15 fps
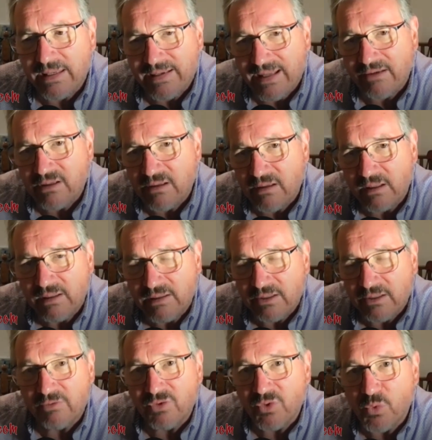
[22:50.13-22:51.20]
And how do you
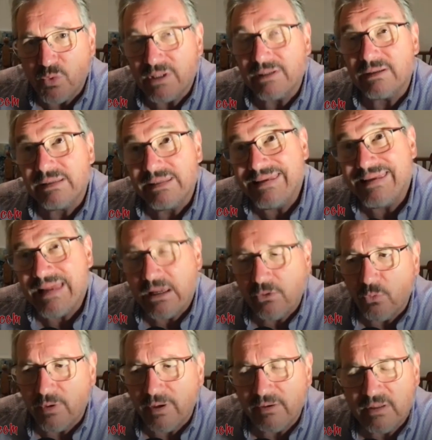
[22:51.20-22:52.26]
interviewee
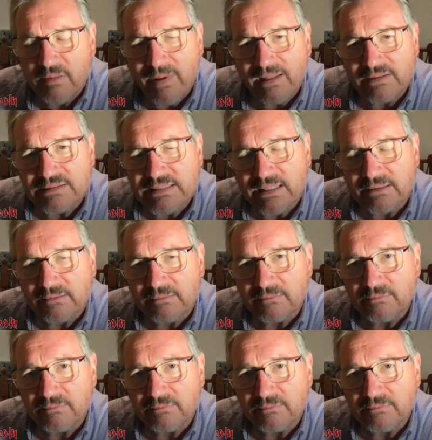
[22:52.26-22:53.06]
or how do you balance that?